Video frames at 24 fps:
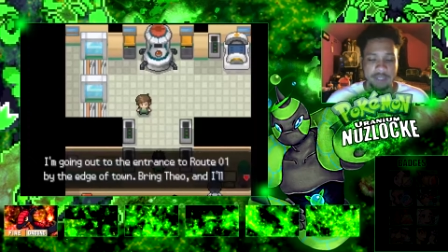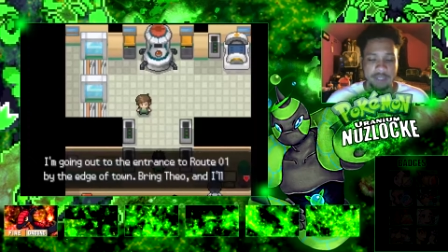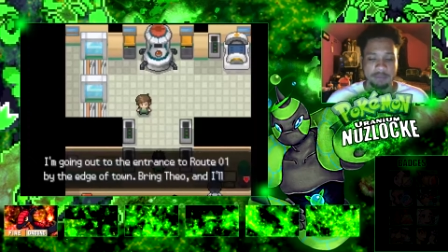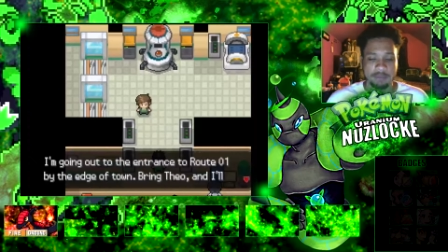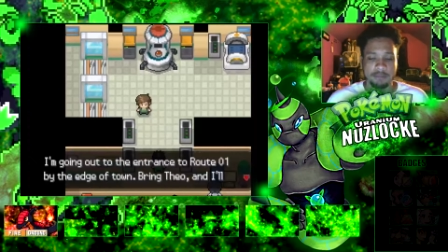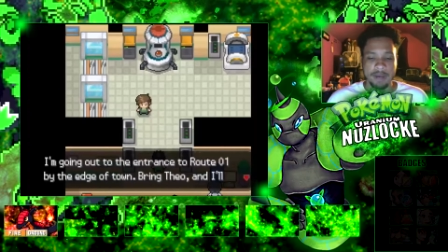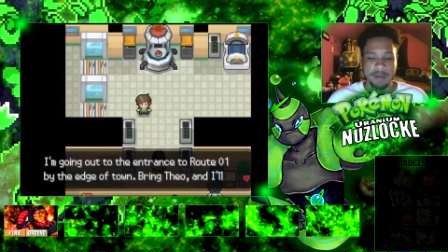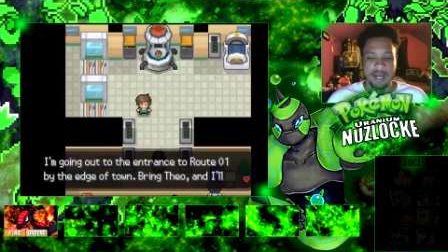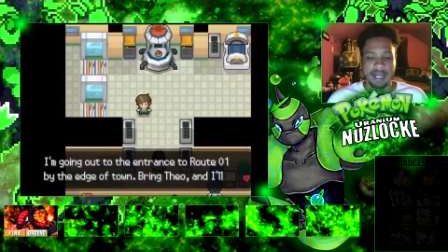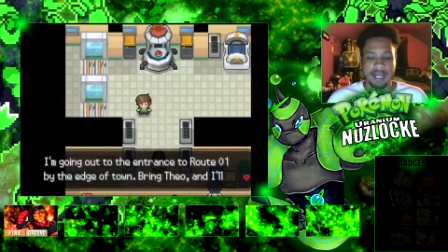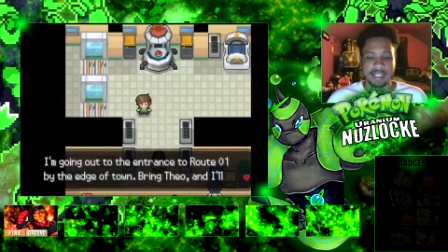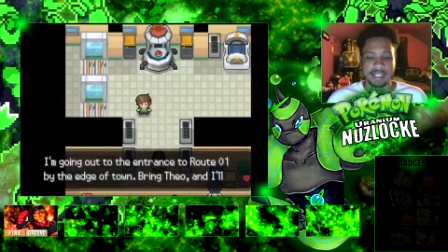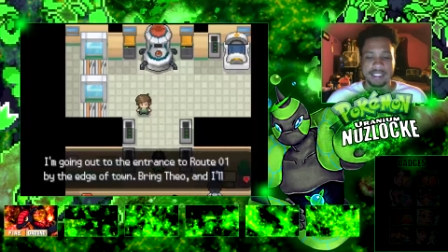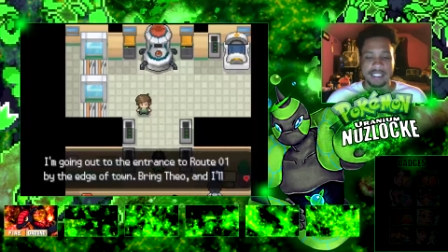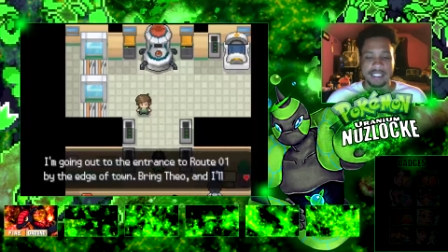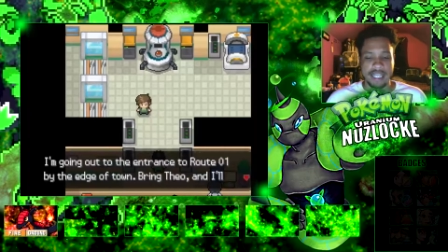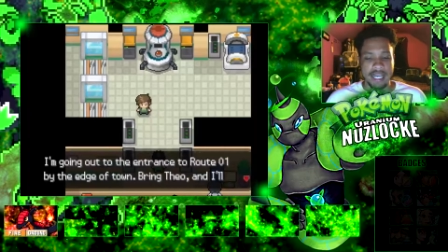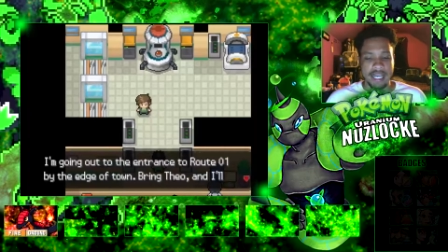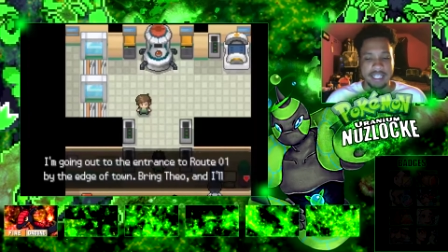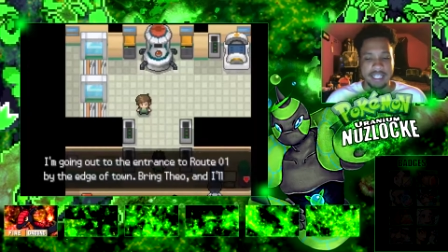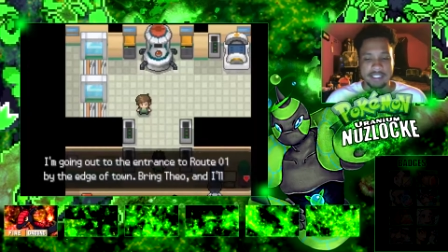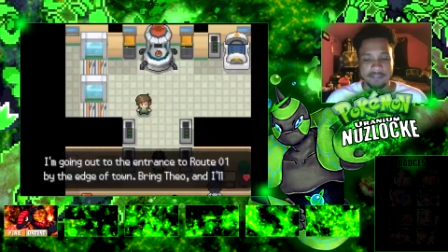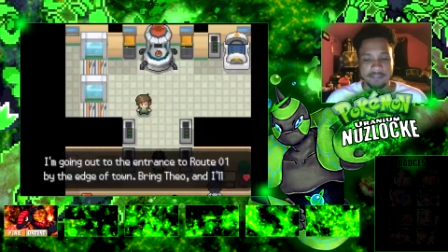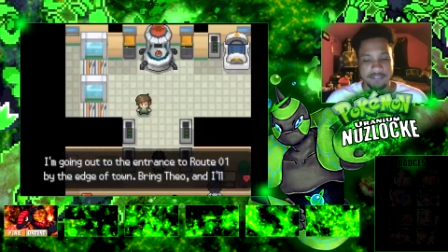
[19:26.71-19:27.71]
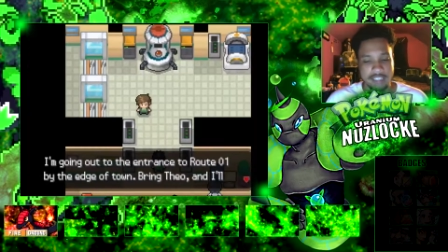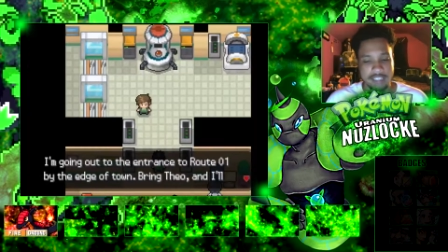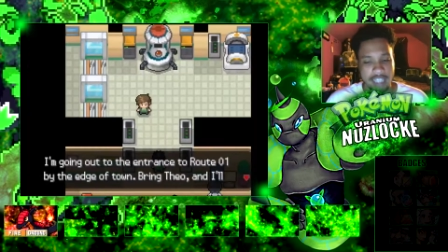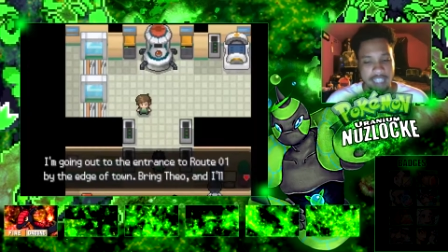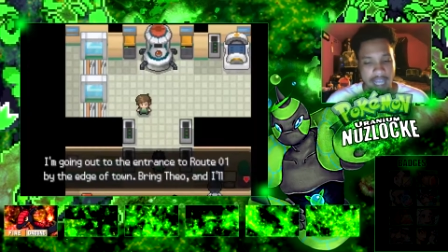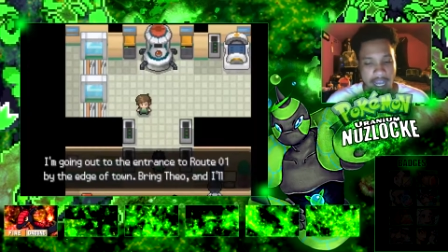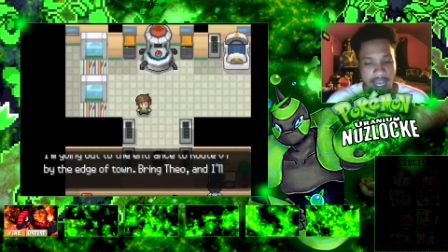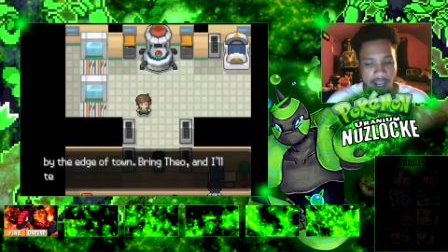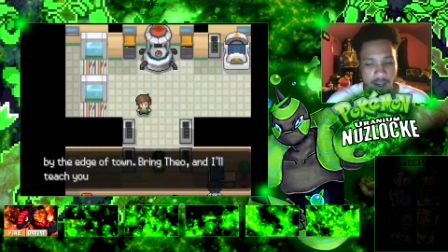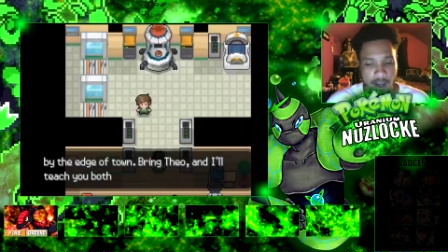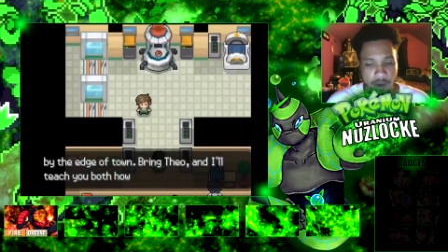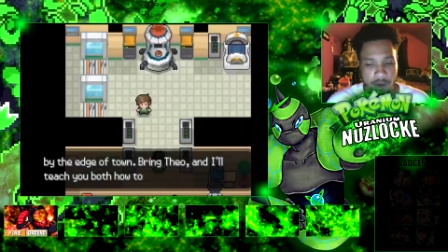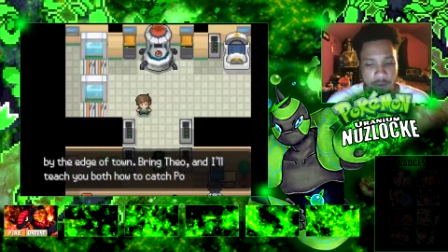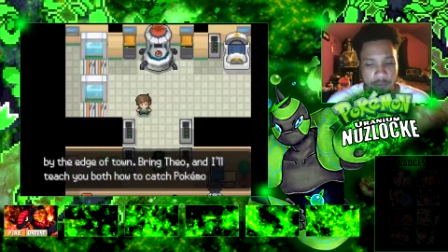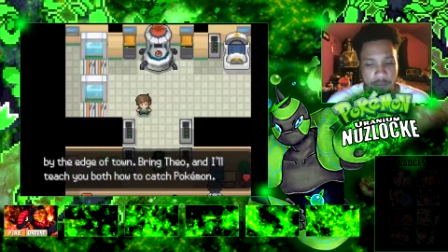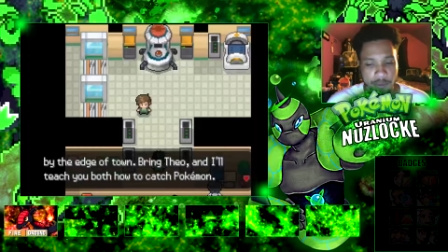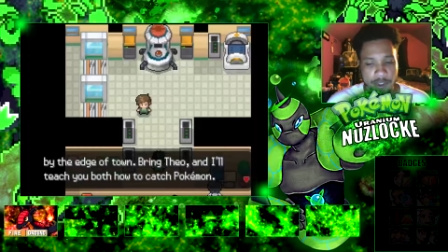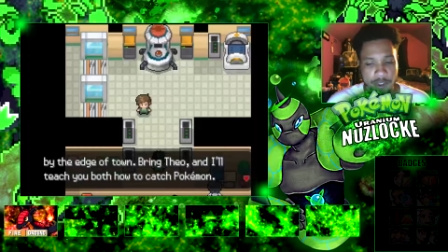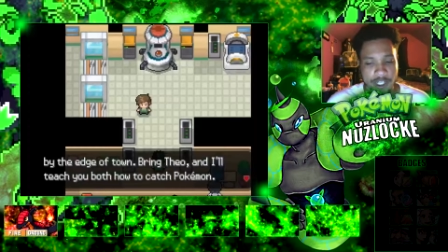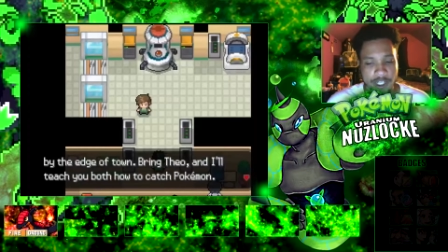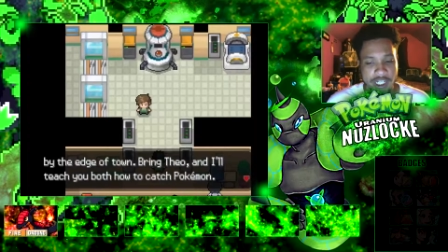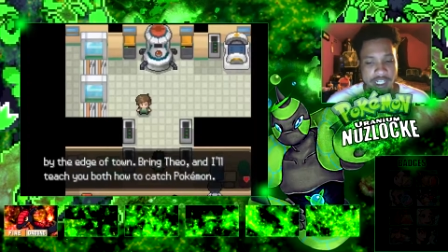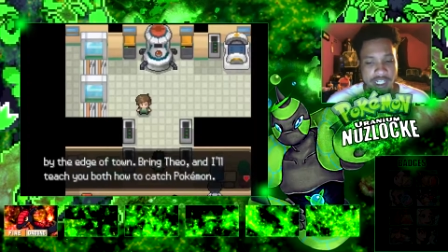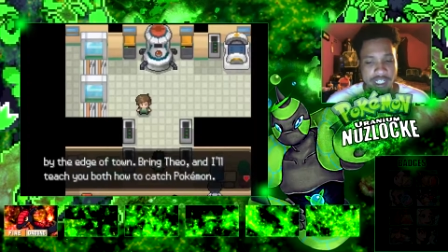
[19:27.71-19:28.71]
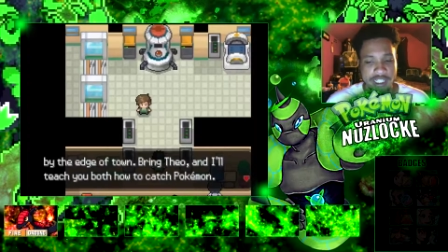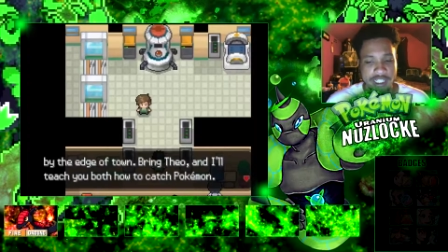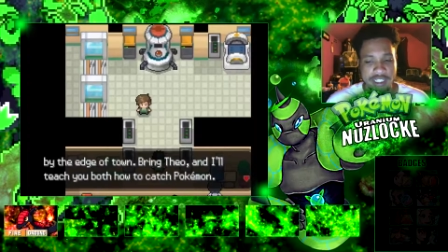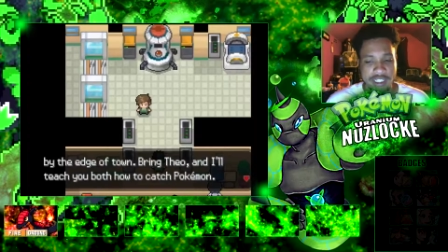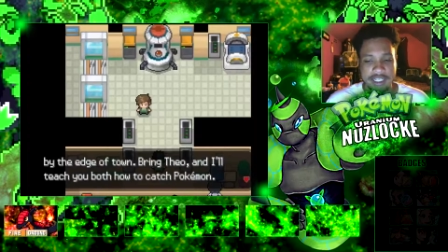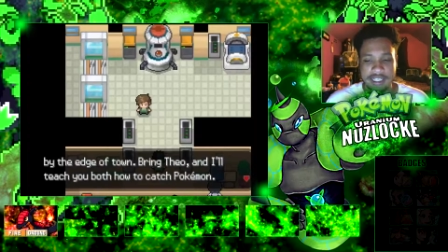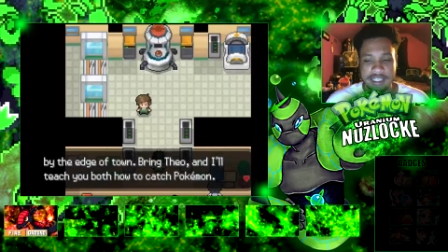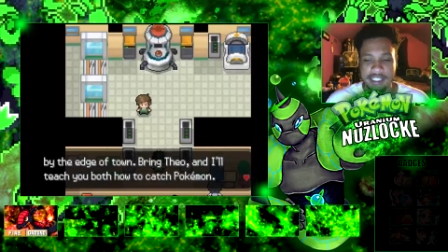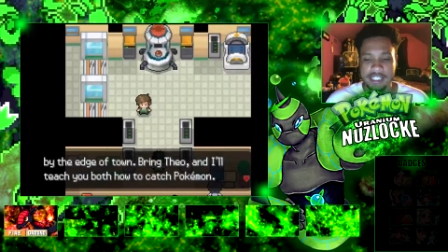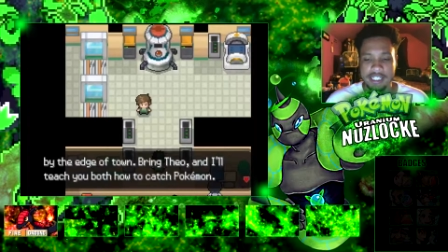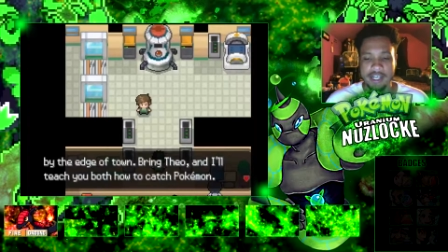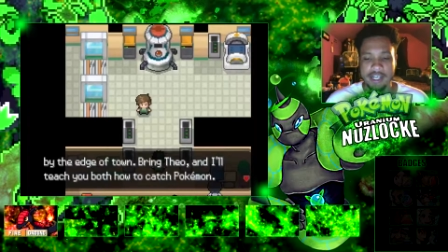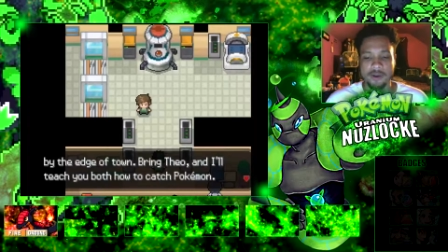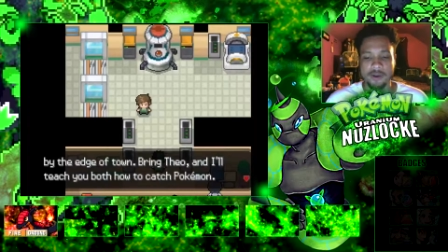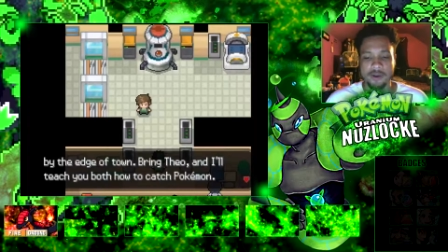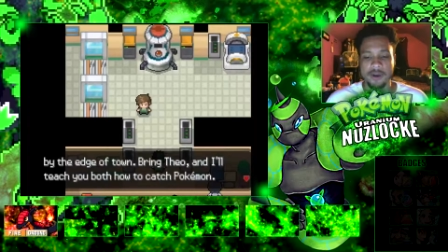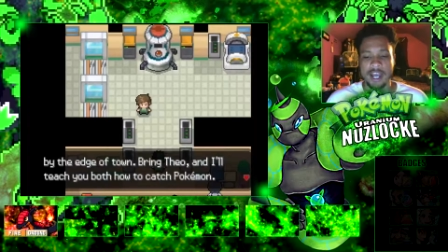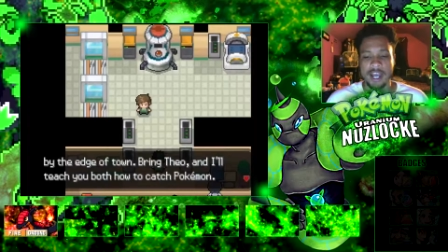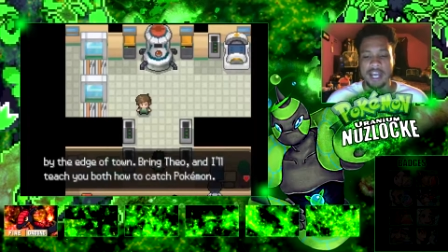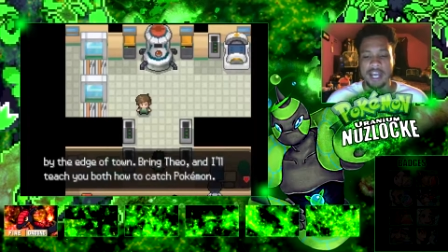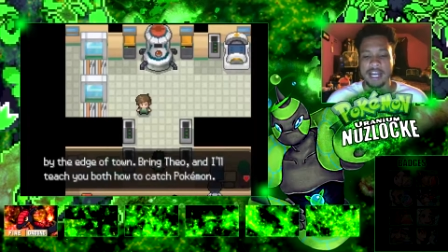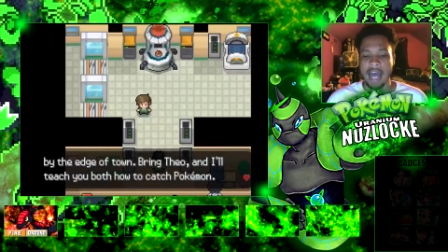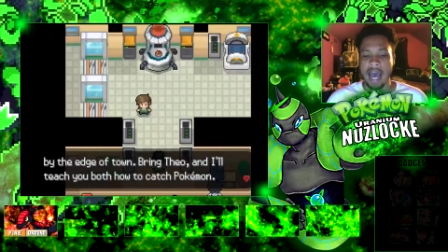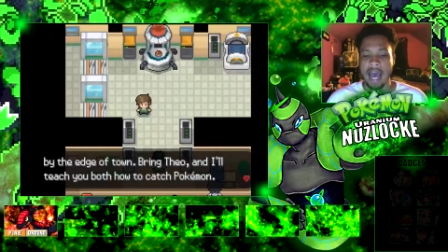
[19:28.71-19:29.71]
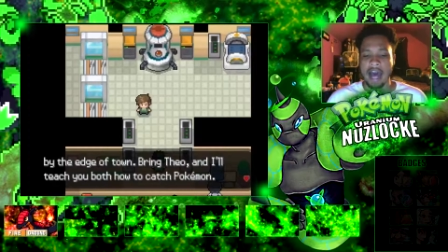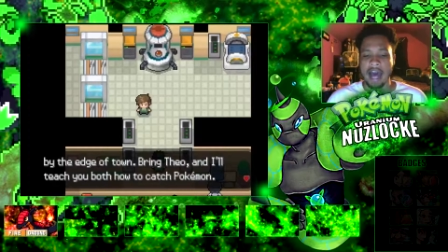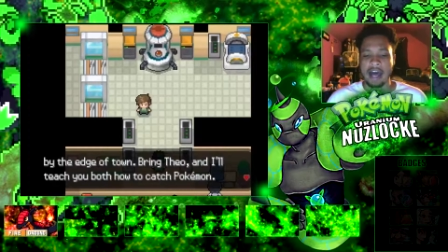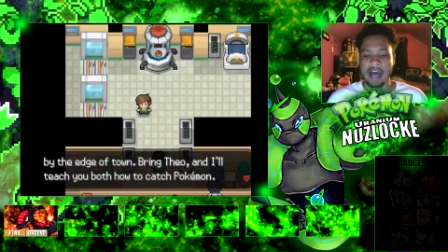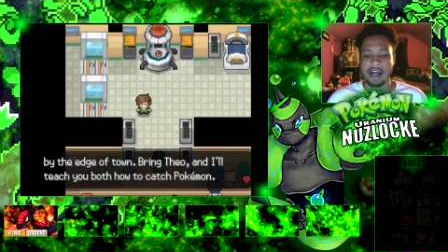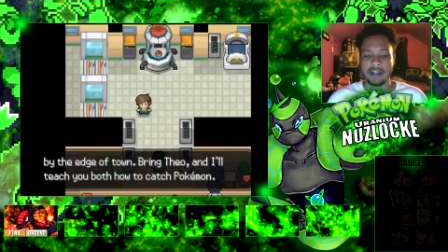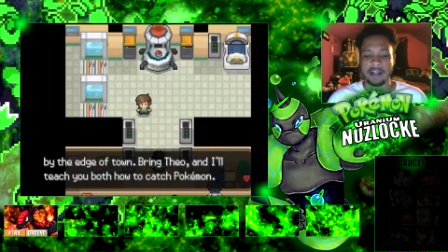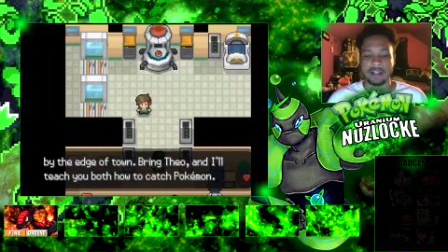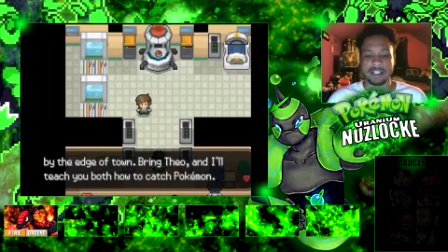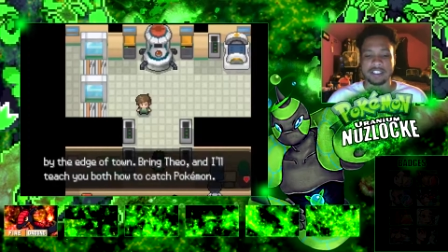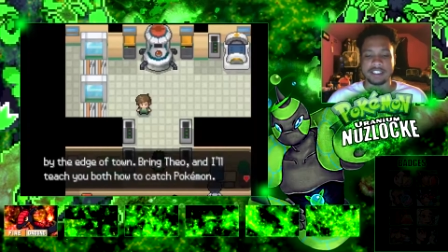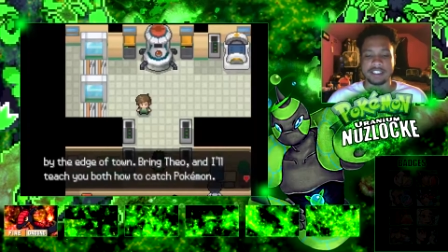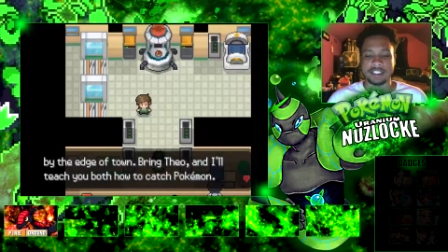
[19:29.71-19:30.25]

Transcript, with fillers: by the edge of town. Bring Theo and I'll